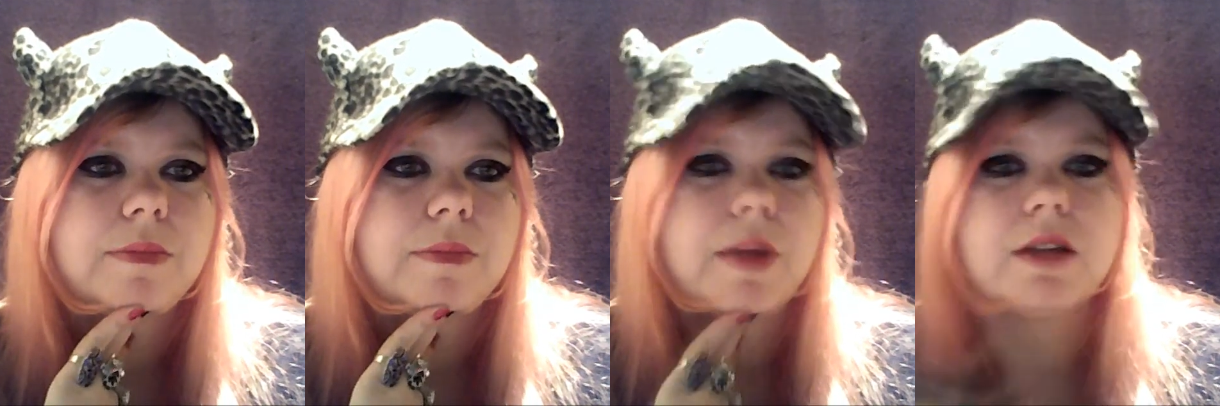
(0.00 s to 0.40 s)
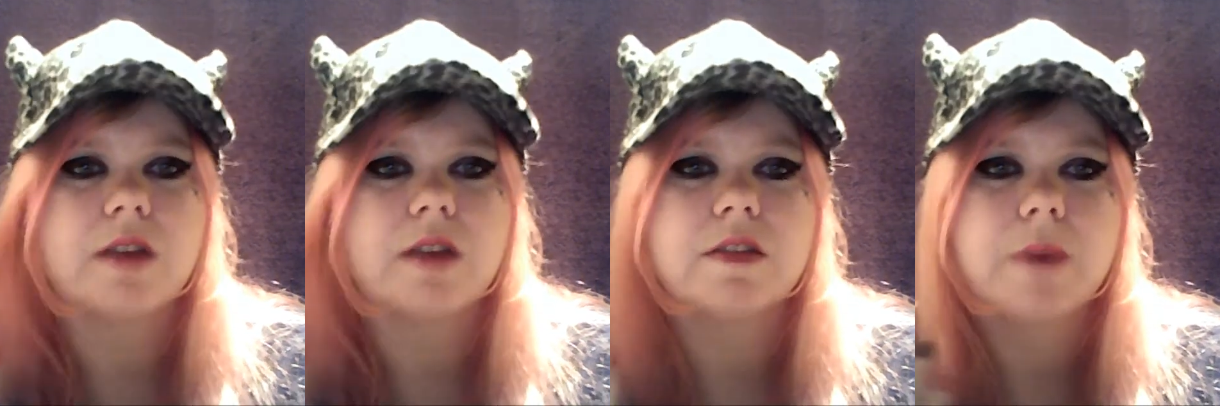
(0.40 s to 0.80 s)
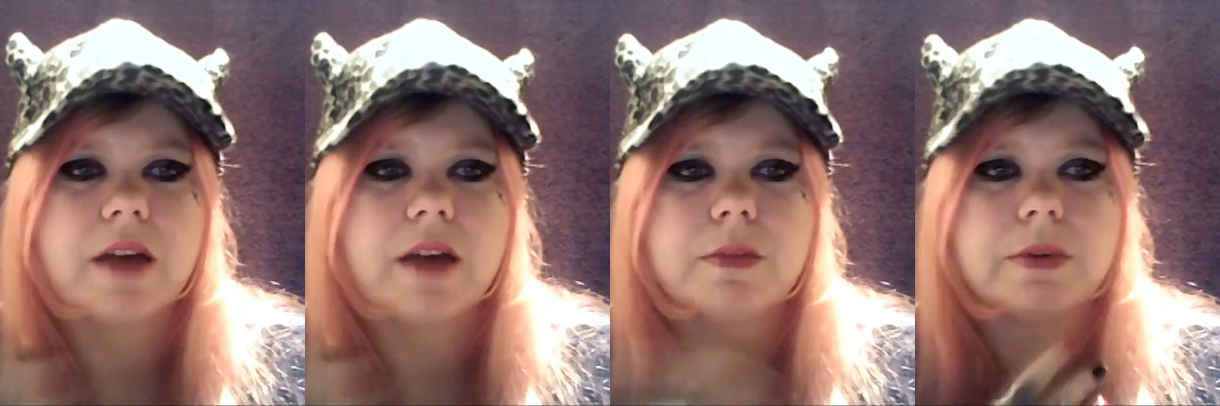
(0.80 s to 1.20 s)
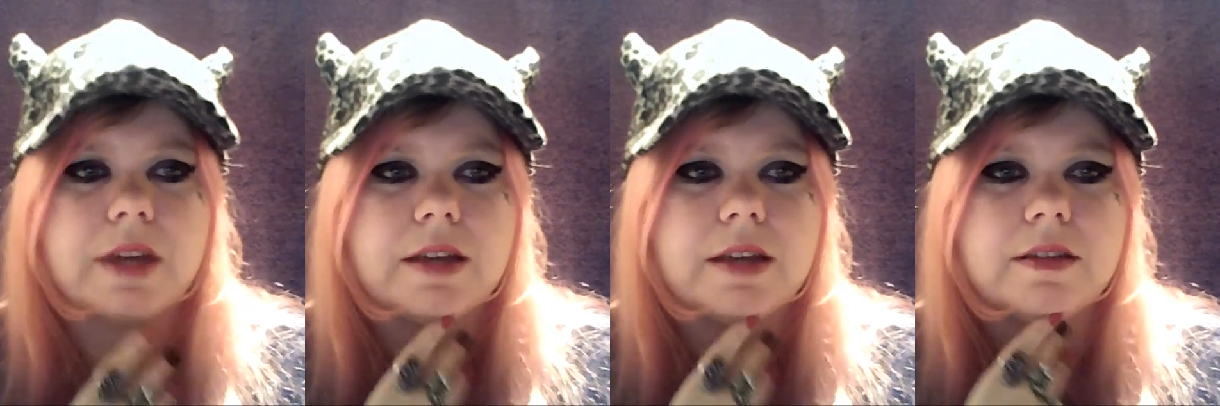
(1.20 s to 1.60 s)
but it's also possible
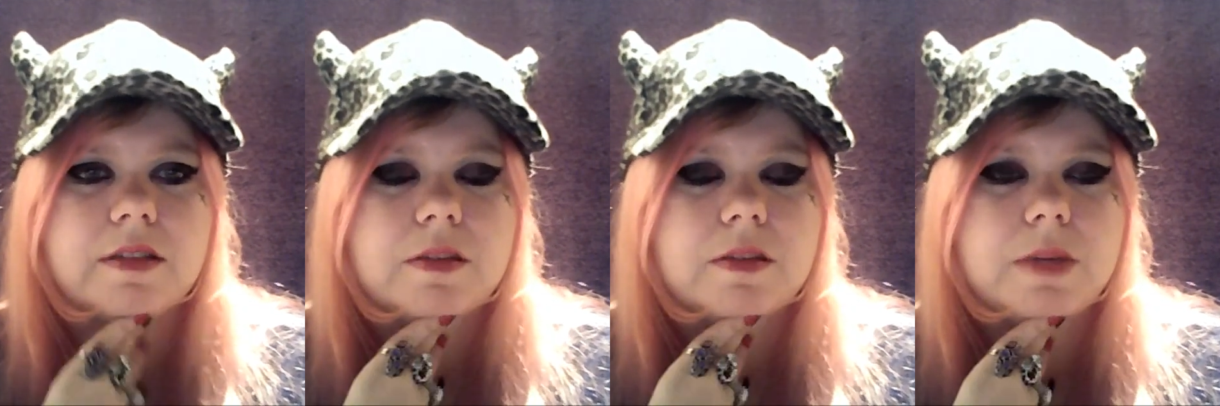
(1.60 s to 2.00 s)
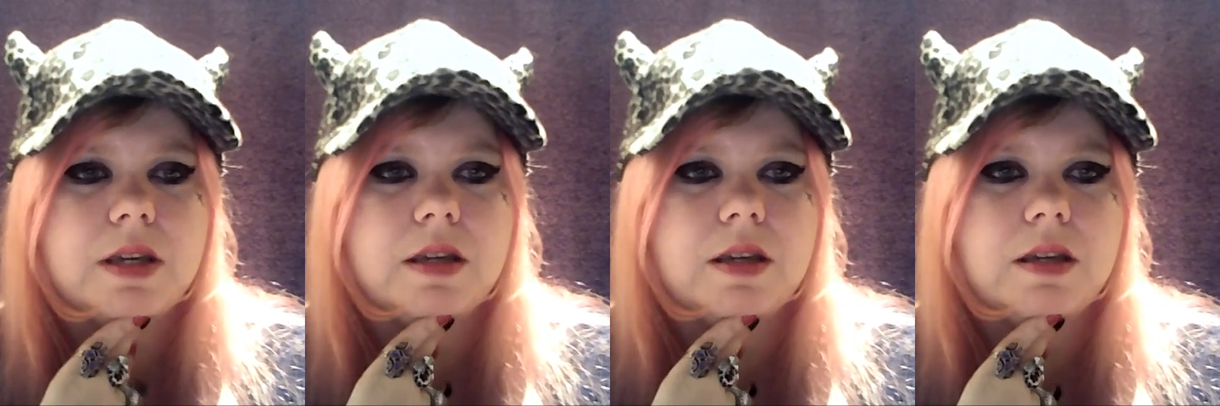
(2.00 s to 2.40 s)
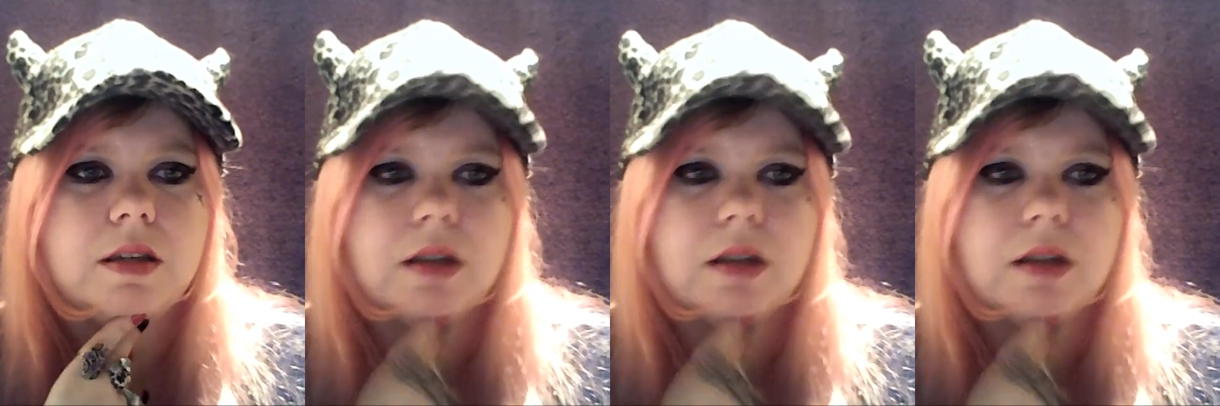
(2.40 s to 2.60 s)
that this could be,